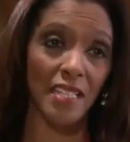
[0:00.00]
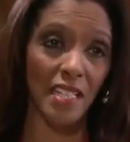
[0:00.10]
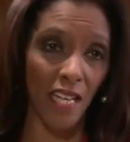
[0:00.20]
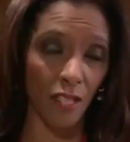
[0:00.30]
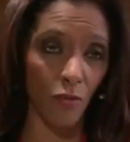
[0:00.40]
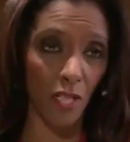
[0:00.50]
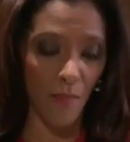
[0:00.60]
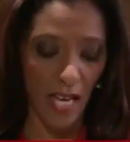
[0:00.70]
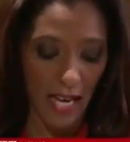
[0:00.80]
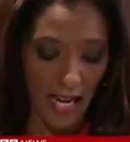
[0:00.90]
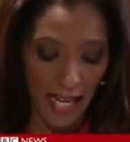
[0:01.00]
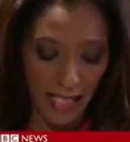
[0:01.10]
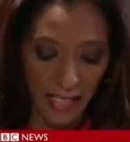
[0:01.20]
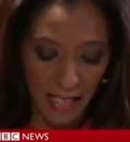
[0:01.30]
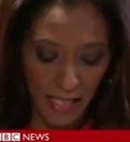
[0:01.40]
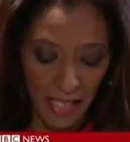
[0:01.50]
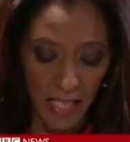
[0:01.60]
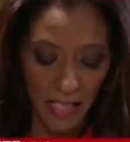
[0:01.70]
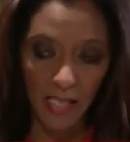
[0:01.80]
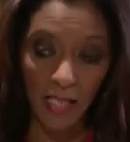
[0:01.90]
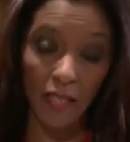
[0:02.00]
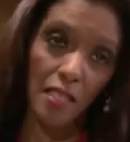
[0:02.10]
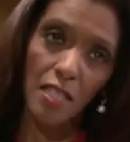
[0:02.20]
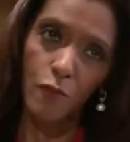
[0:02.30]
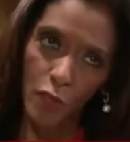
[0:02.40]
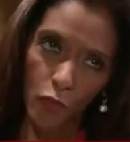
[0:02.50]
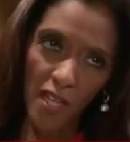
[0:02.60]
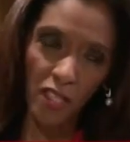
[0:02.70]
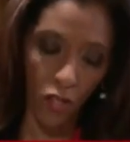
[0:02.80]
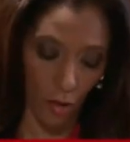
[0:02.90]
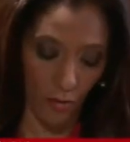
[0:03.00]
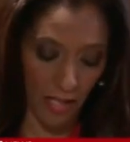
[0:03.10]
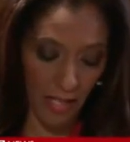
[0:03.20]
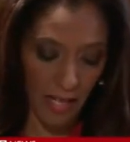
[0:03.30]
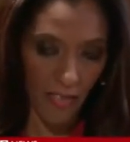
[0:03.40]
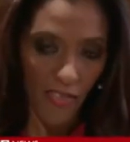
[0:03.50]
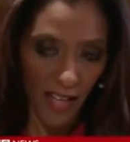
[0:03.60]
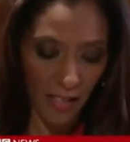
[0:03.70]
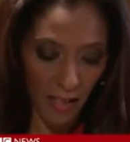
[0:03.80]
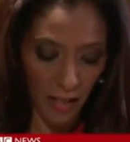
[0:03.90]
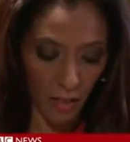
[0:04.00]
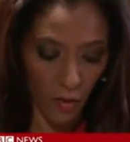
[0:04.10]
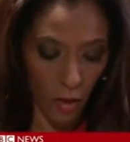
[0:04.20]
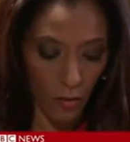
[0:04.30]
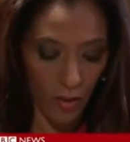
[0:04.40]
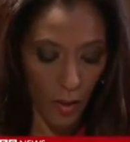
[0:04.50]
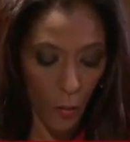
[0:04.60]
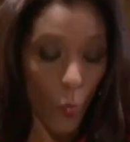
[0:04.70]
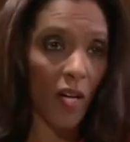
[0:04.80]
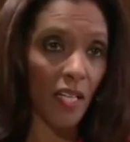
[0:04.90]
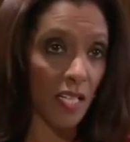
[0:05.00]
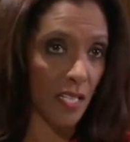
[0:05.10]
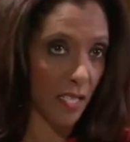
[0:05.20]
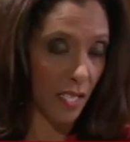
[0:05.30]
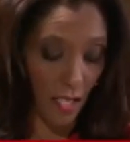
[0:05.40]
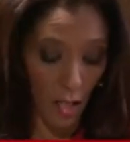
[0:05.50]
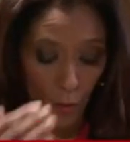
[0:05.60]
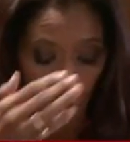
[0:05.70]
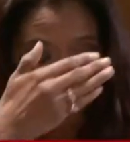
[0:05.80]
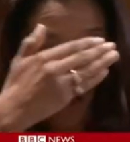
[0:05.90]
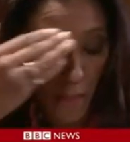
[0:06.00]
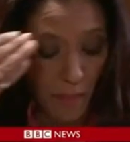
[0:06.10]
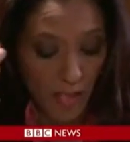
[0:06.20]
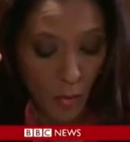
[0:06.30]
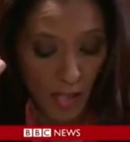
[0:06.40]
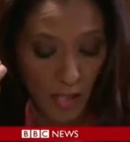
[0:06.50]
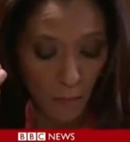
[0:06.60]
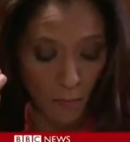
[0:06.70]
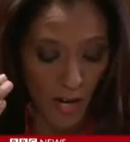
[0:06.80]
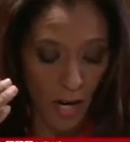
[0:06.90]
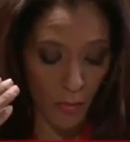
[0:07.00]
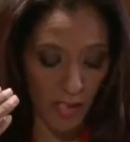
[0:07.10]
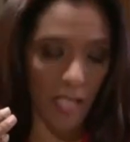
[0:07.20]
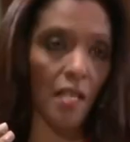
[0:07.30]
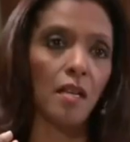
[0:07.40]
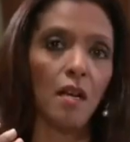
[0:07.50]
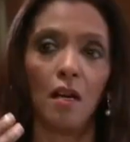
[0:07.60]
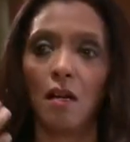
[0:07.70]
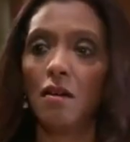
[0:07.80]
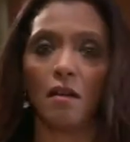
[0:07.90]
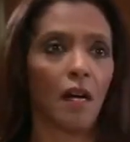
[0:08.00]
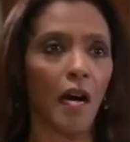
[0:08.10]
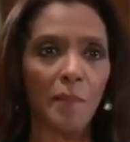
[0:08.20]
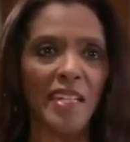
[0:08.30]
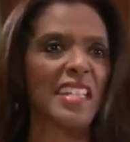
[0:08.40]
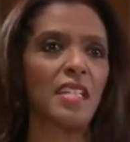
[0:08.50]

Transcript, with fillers: Lenny Henry. Yes. And he has said that he regrets doing that kind of joke where he said he would wipe his sweating brow and say, huh, I'm